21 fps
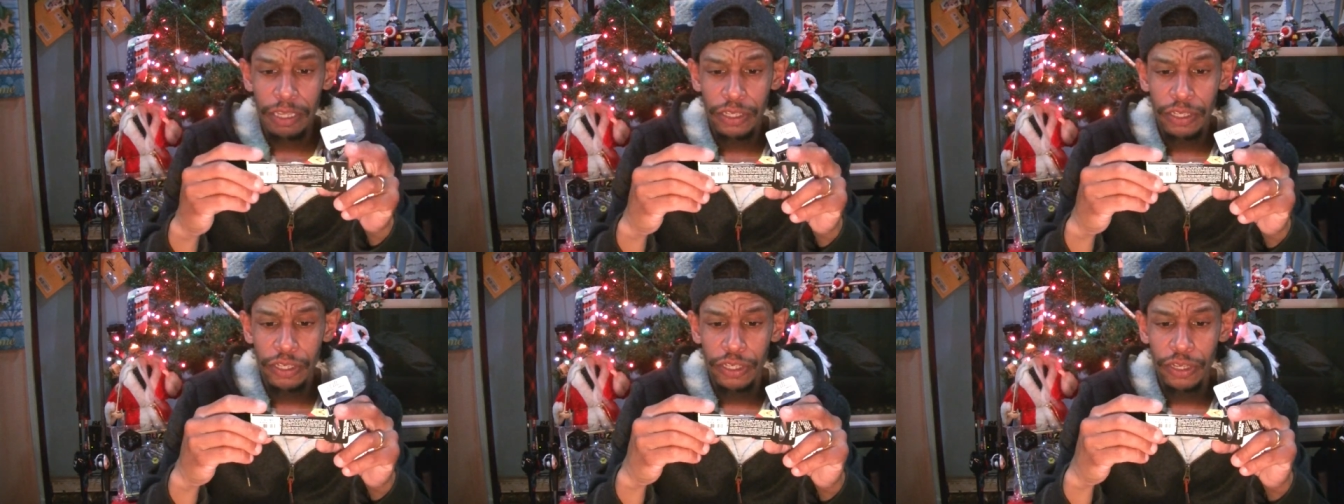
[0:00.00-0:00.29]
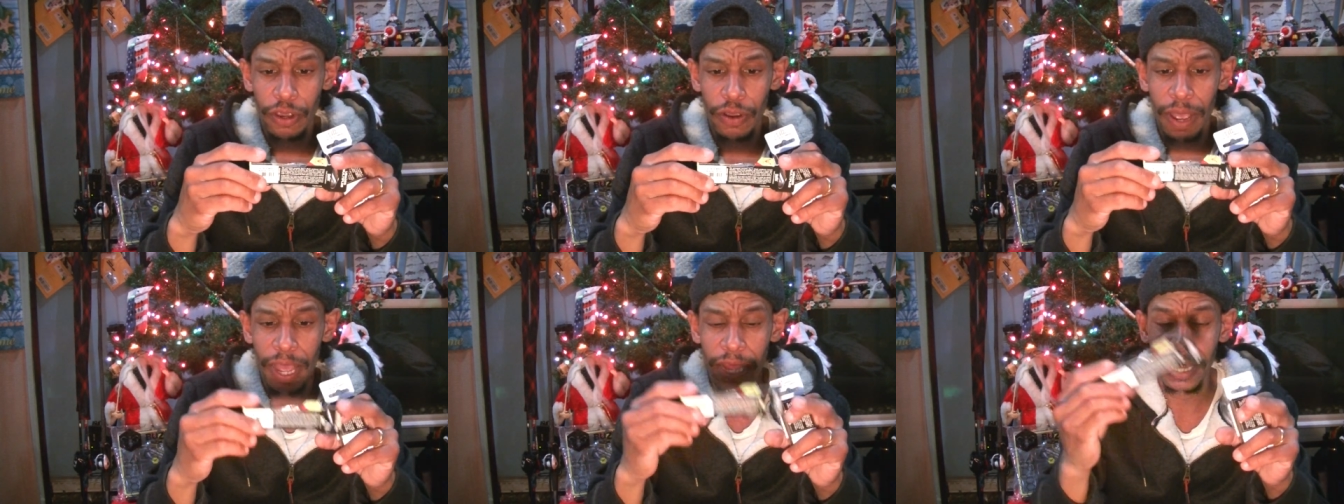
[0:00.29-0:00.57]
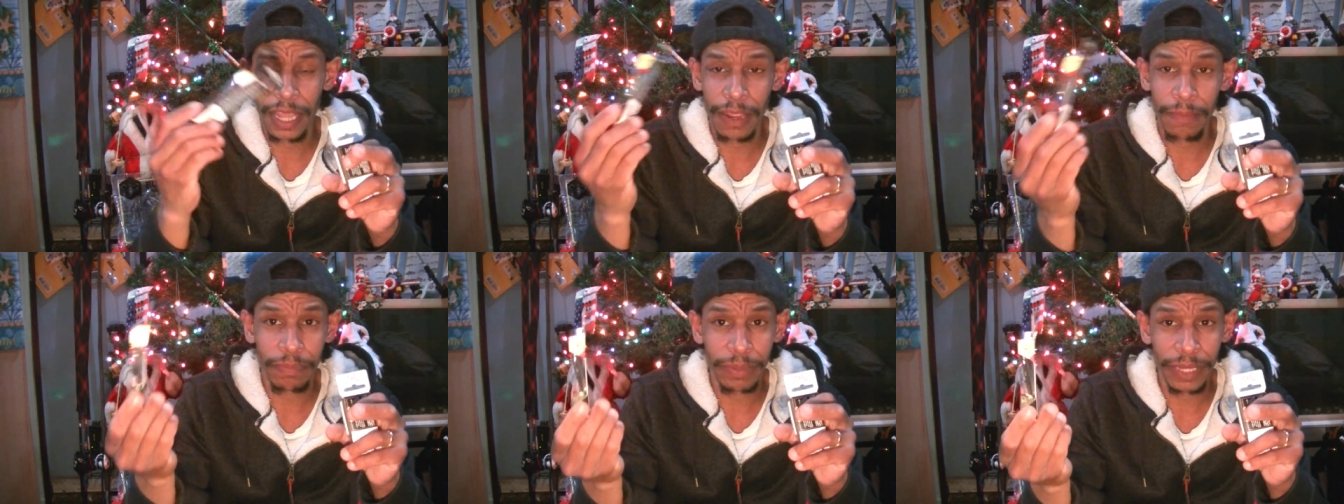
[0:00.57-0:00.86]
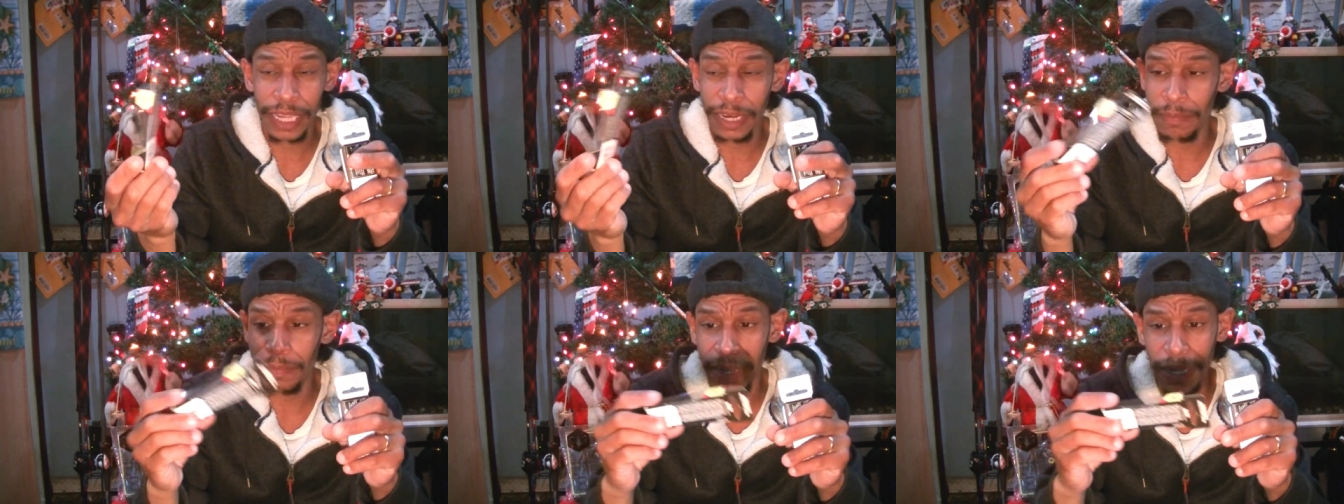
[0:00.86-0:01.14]
So I like
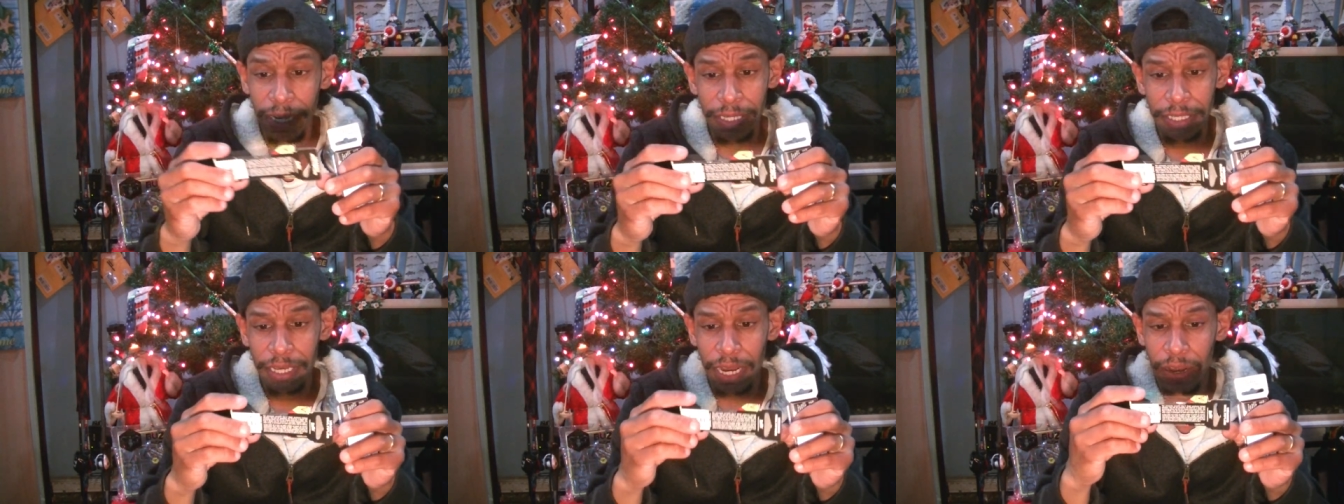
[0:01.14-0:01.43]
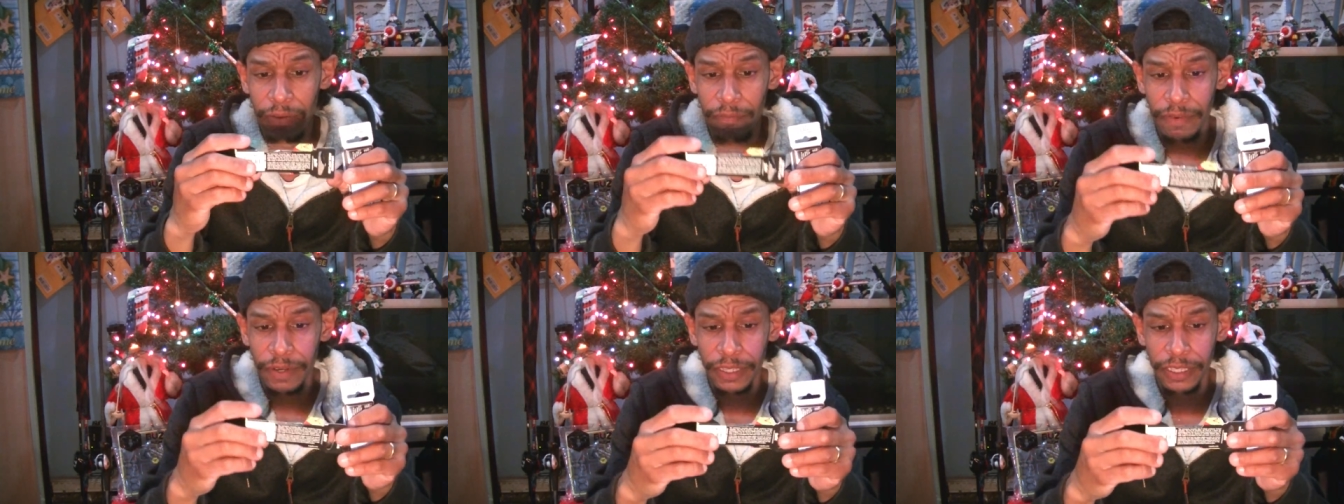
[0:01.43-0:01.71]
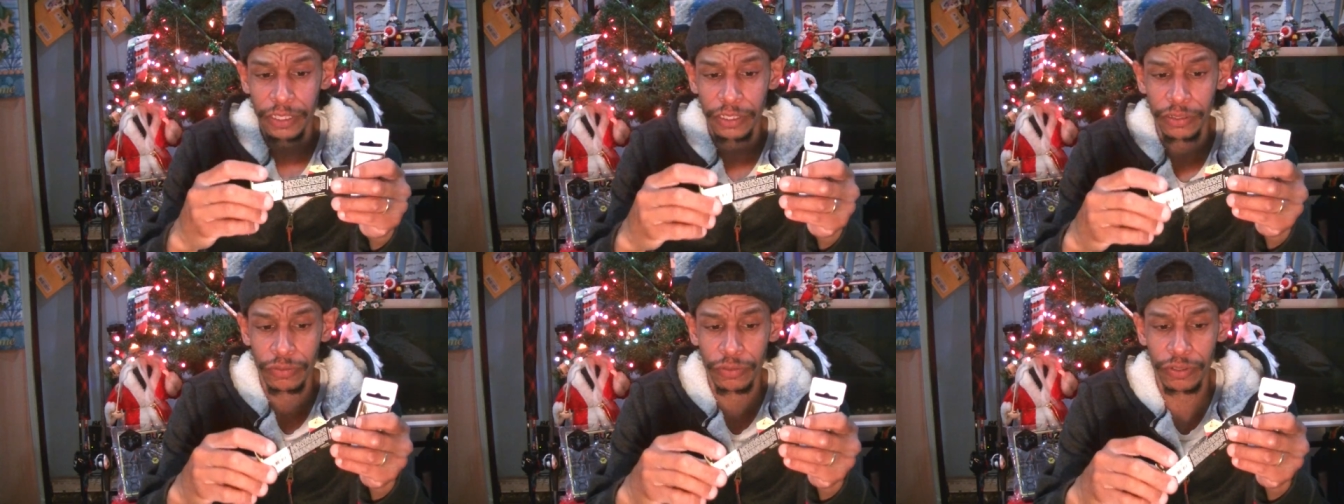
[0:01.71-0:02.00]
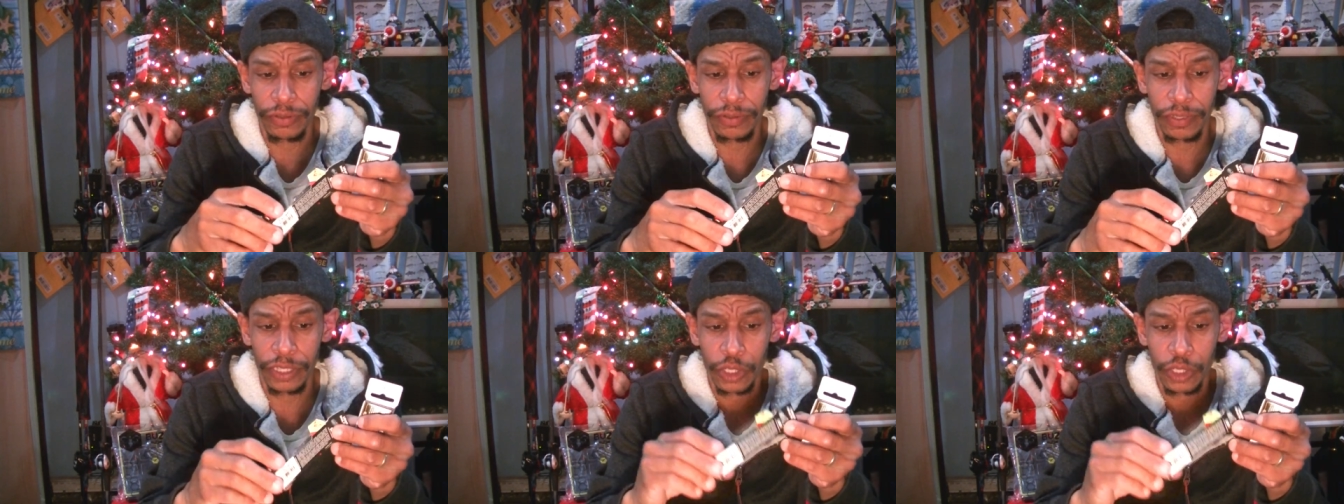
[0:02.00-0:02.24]
blade baits. I really do